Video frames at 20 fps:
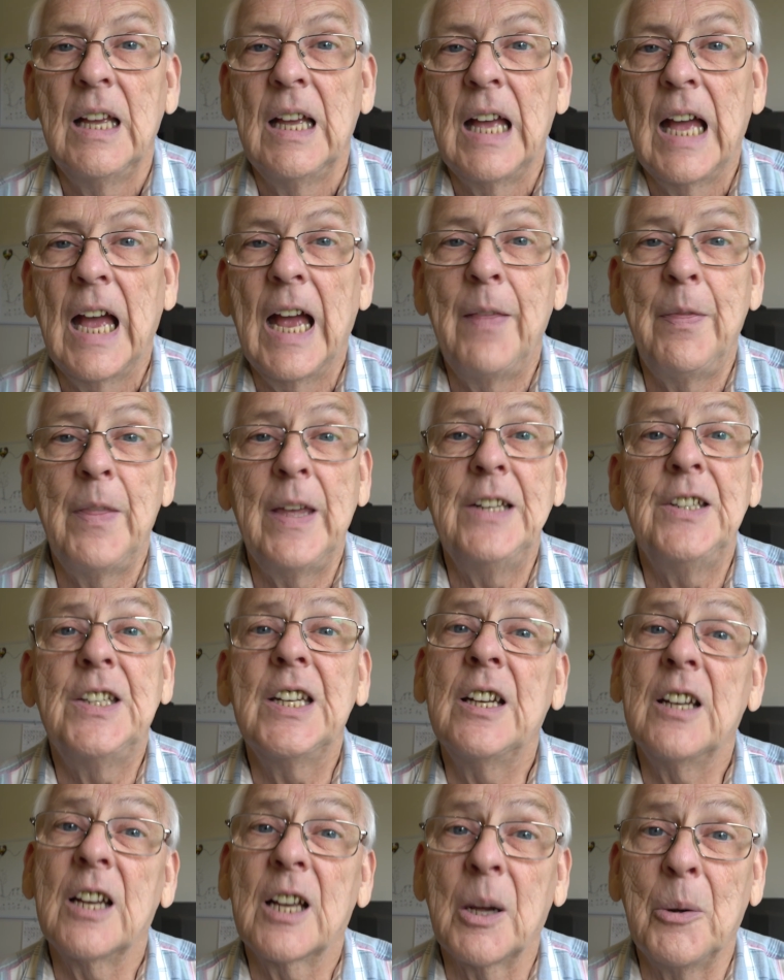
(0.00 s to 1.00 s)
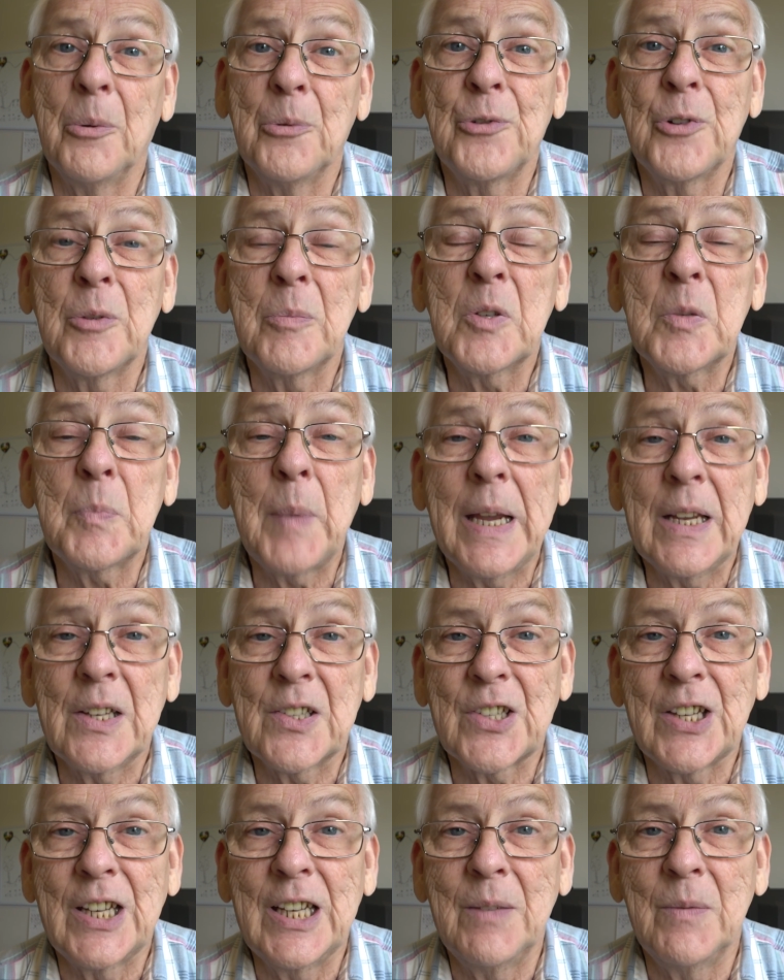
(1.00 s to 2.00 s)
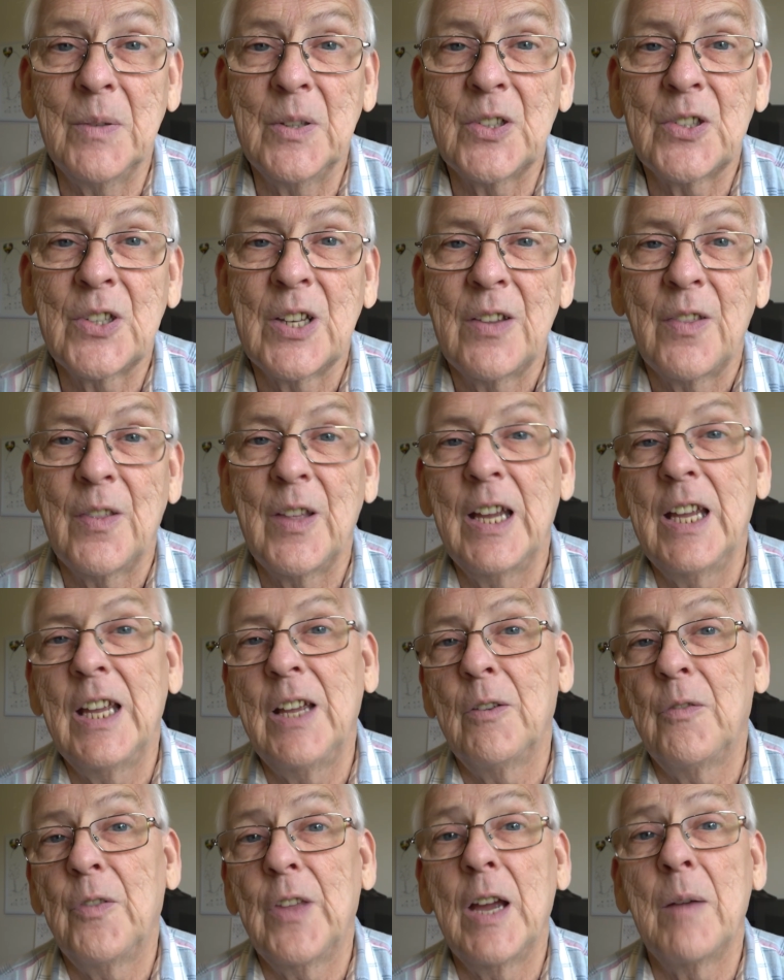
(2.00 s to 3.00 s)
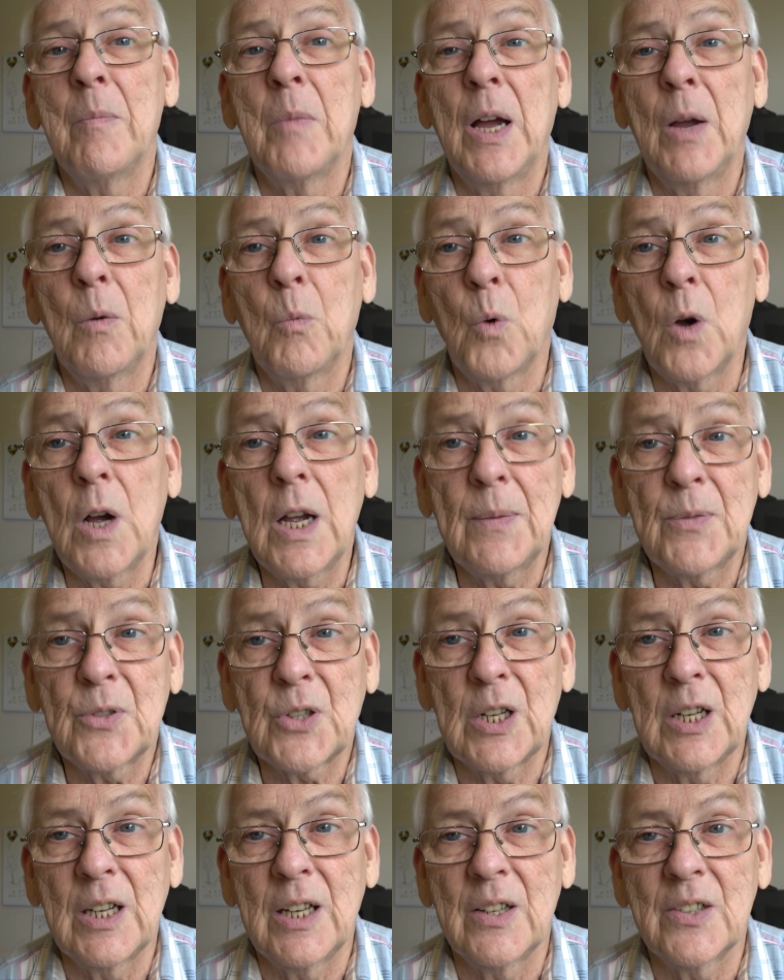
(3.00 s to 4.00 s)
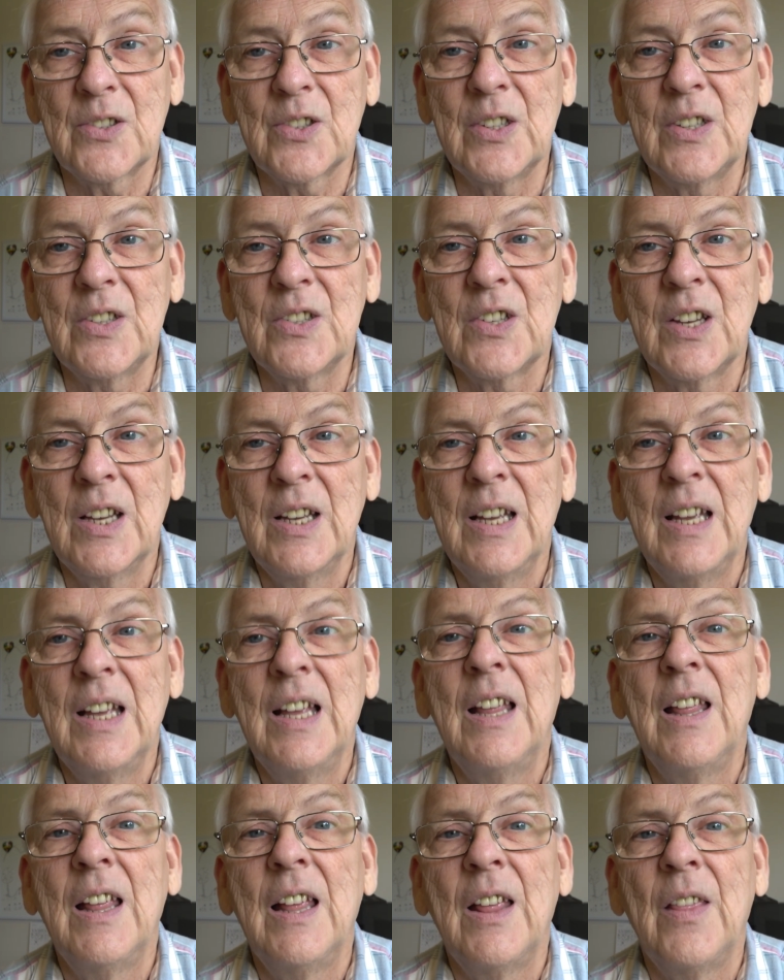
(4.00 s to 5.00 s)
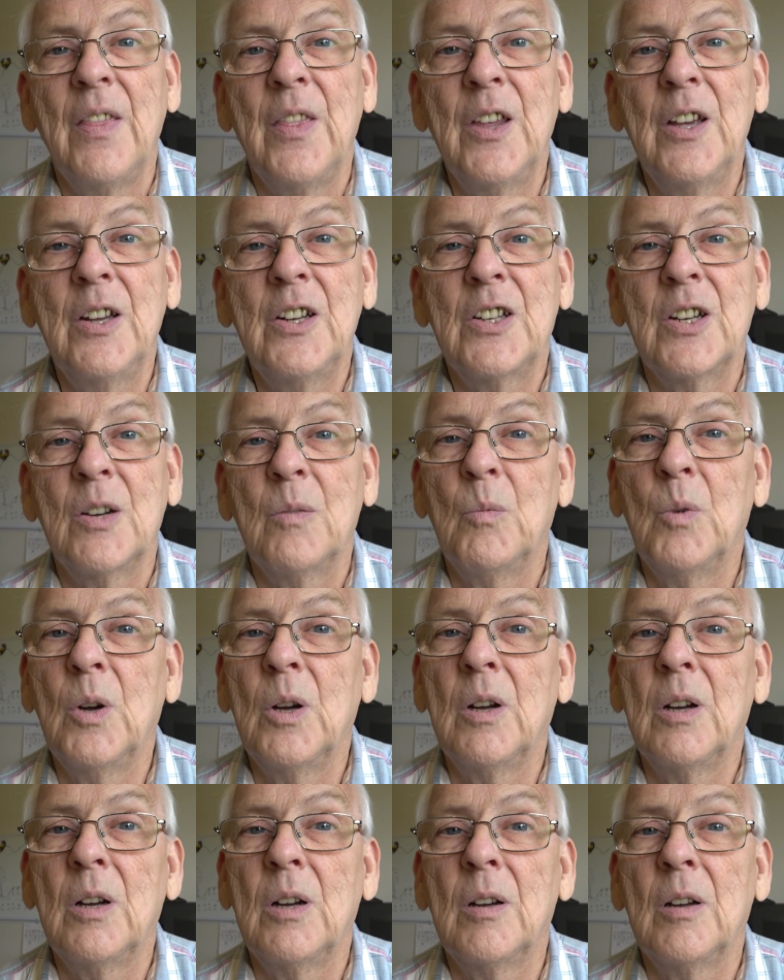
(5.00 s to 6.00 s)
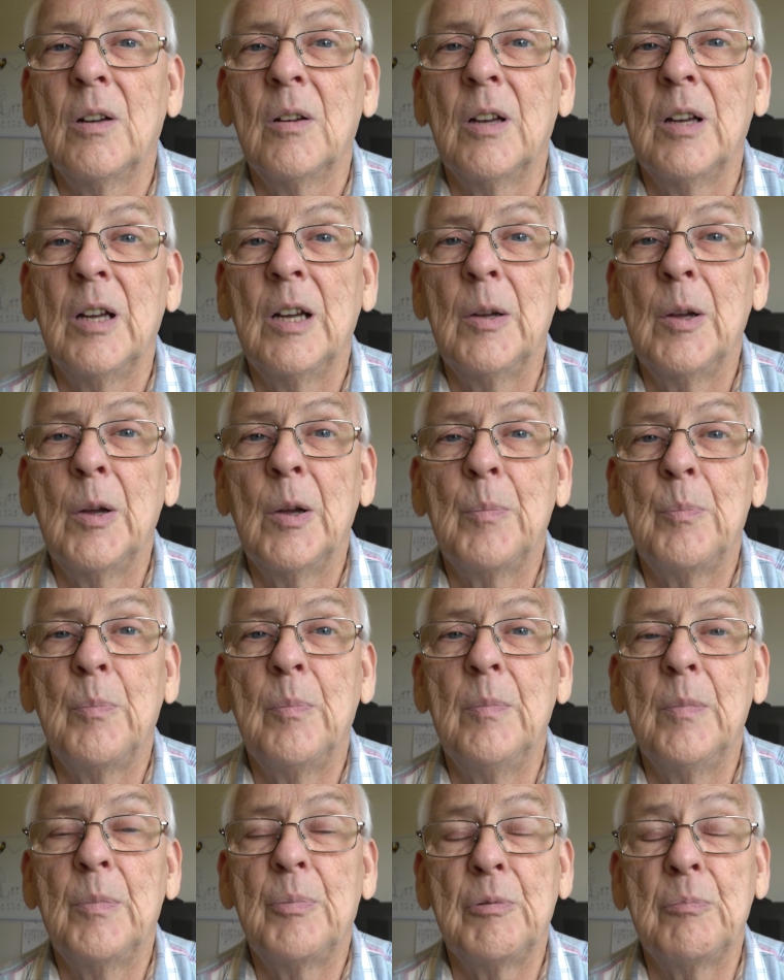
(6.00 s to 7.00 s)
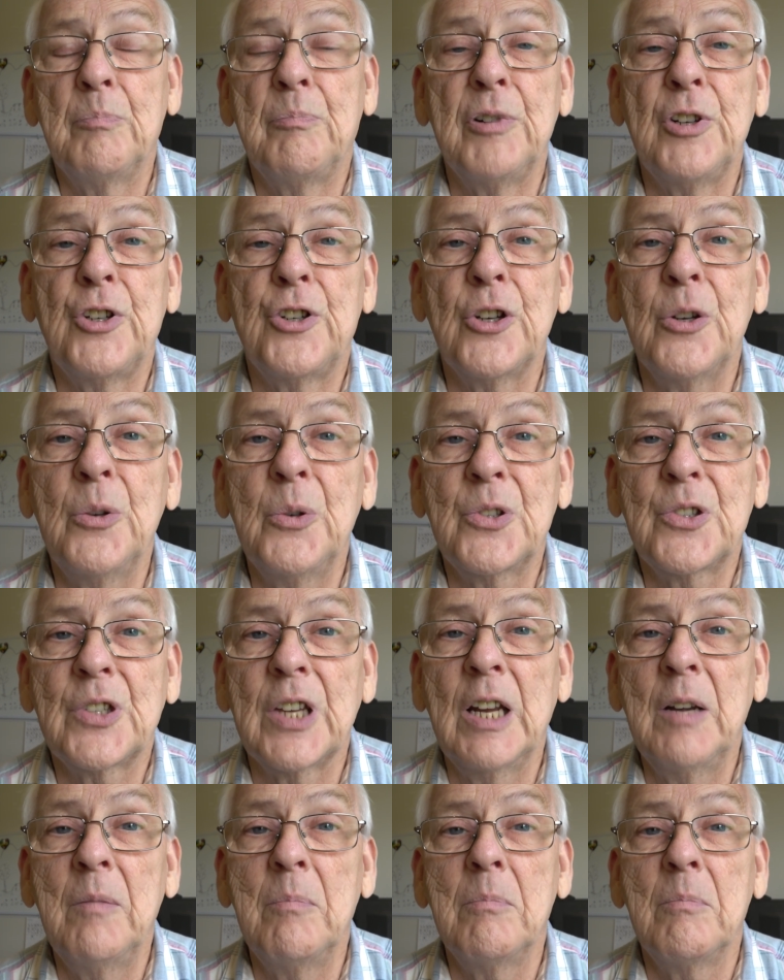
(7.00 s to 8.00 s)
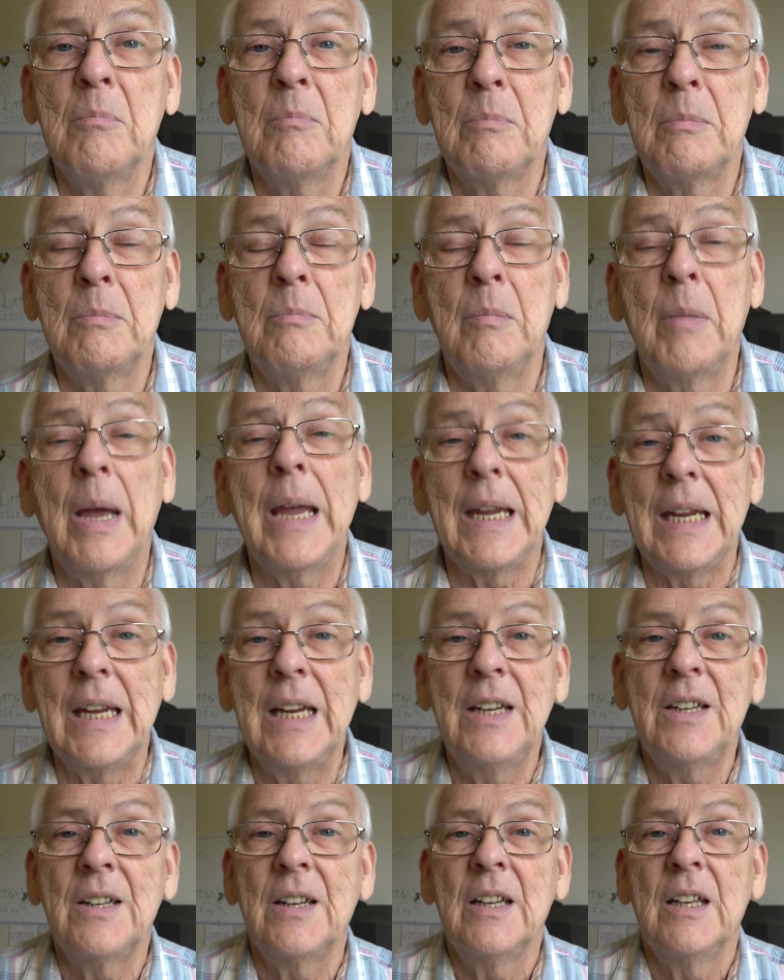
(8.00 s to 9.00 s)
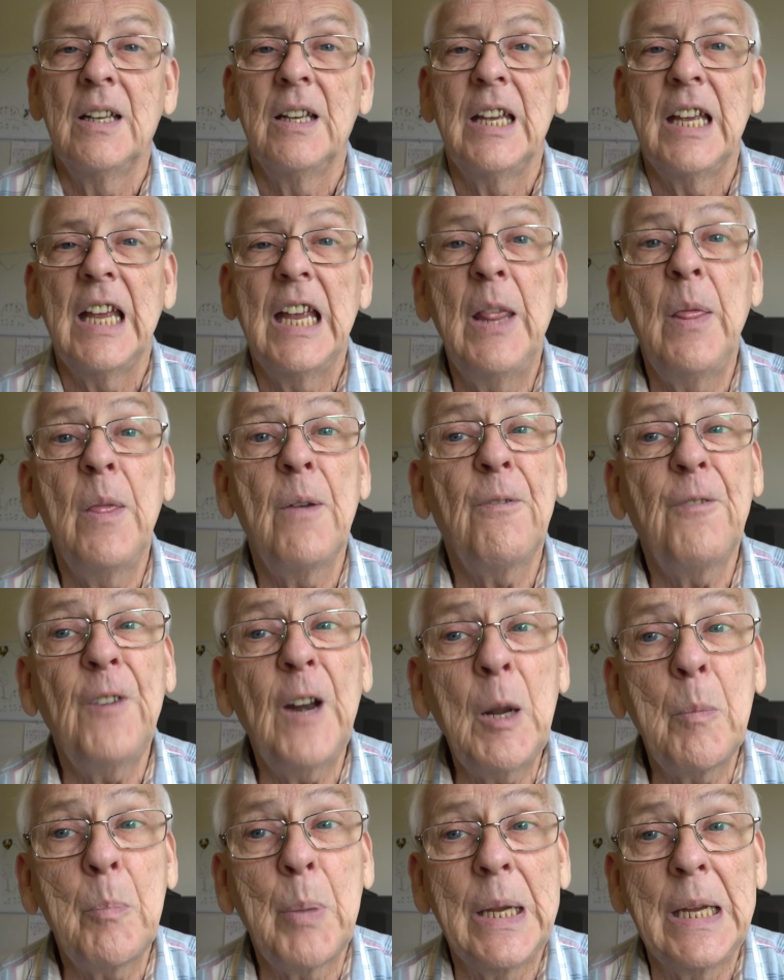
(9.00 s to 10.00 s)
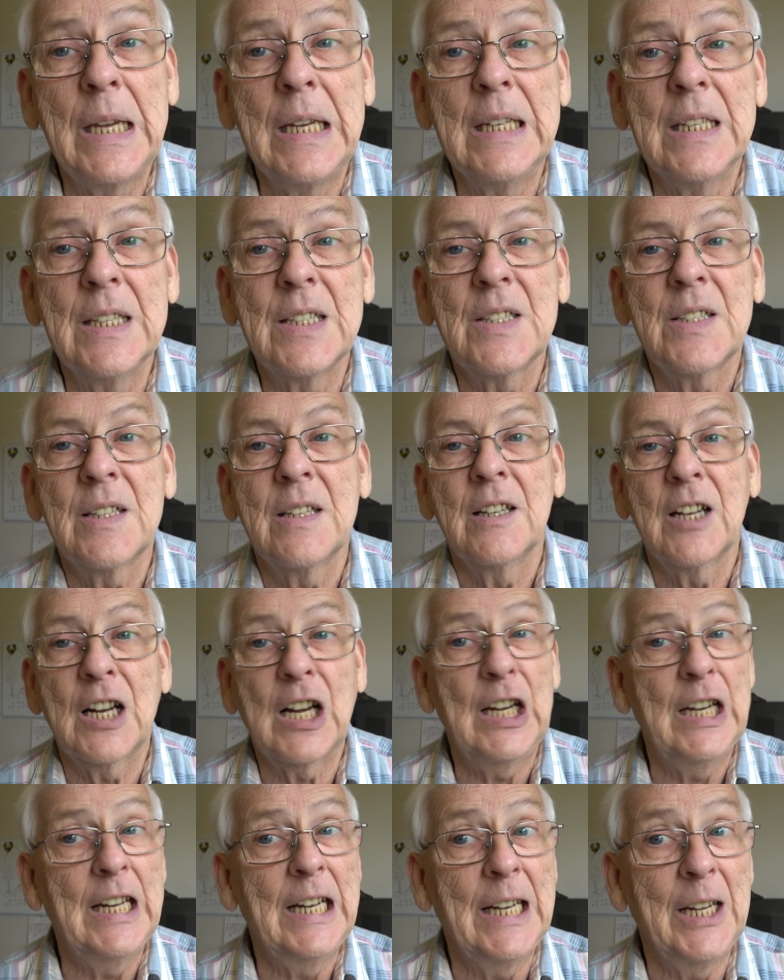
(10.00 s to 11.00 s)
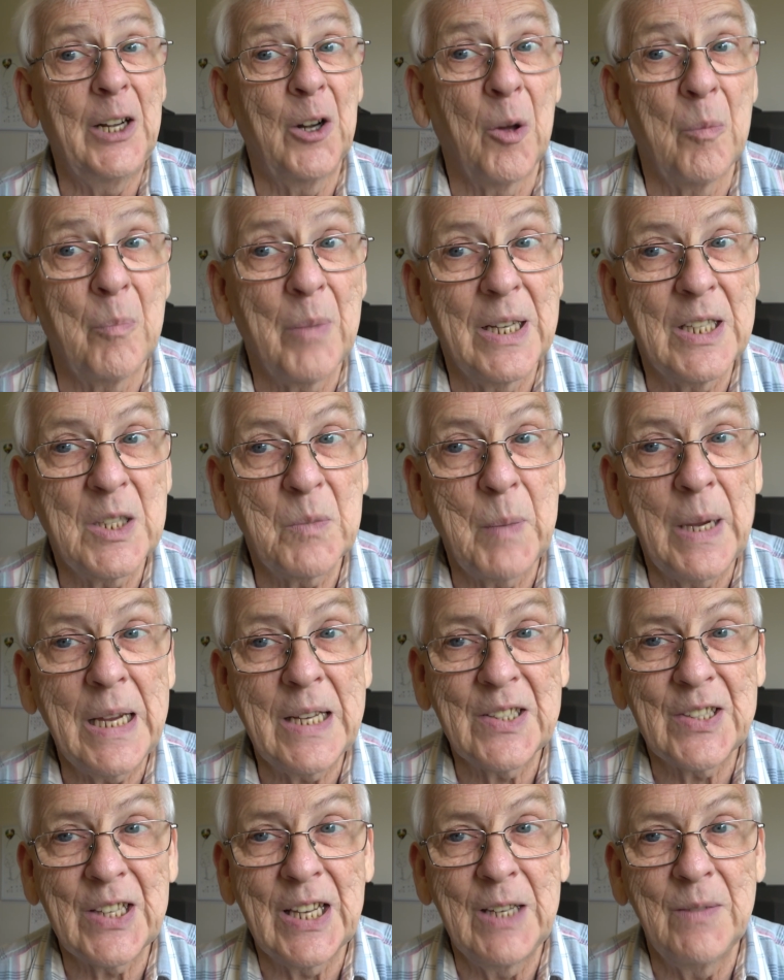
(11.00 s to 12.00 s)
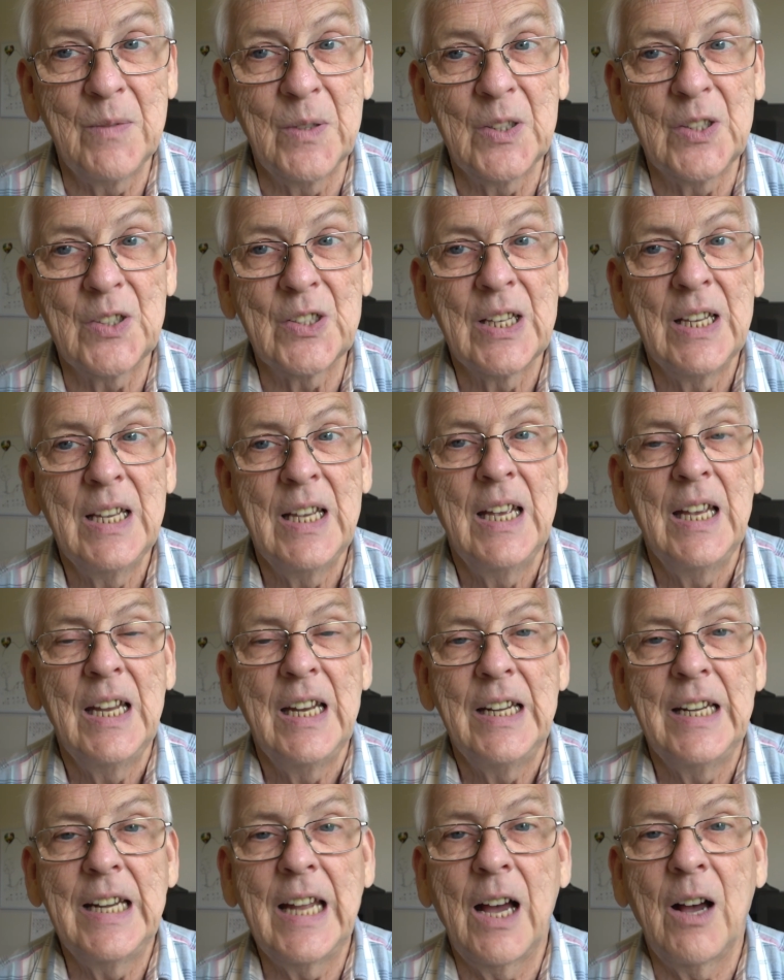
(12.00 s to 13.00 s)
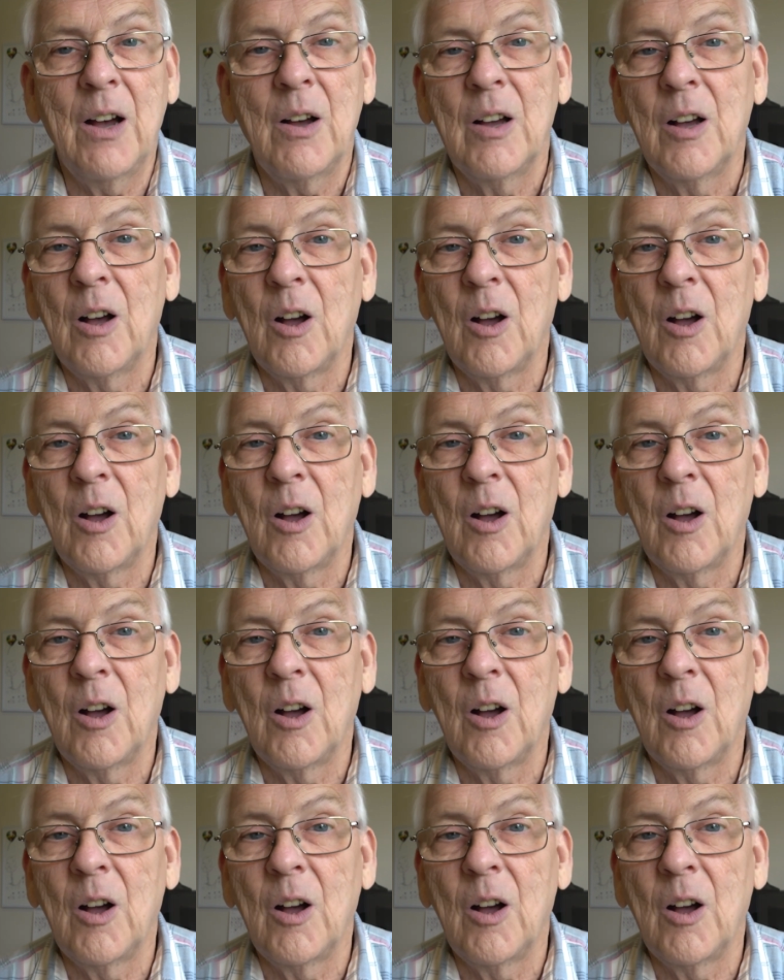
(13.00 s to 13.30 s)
and they didn't come from Specsavers. They're my wife's glasses that were produced and made in the Philippines, clearly not by Specsavers. Now,